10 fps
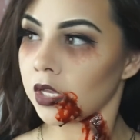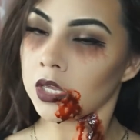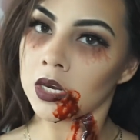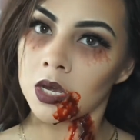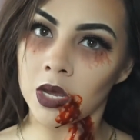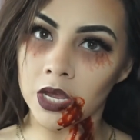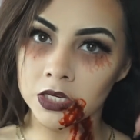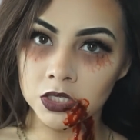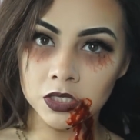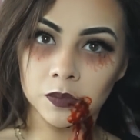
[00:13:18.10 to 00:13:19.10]
You know, I
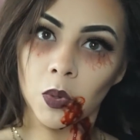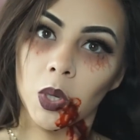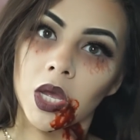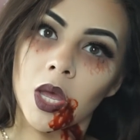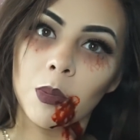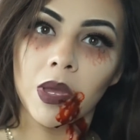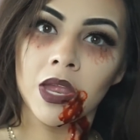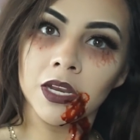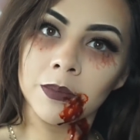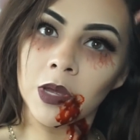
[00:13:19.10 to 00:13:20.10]
just woke up
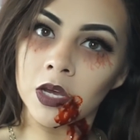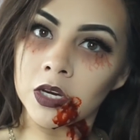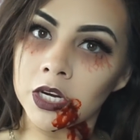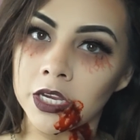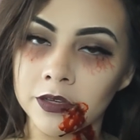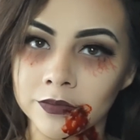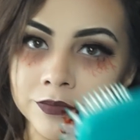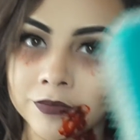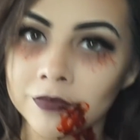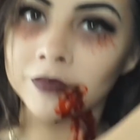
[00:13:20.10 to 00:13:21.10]
and I'm hungry.
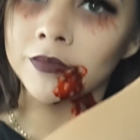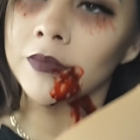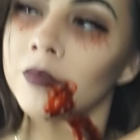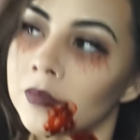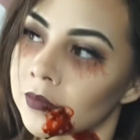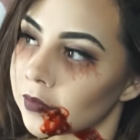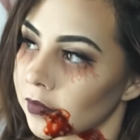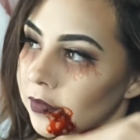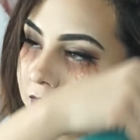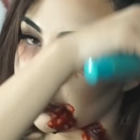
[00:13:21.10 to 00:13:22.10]

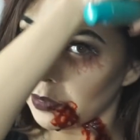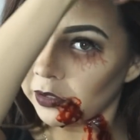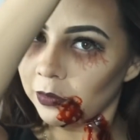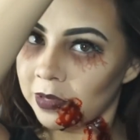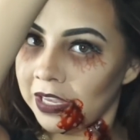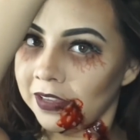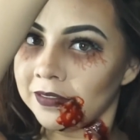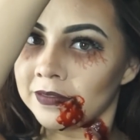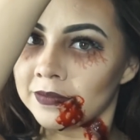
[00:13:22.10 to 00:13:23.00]
Typical me.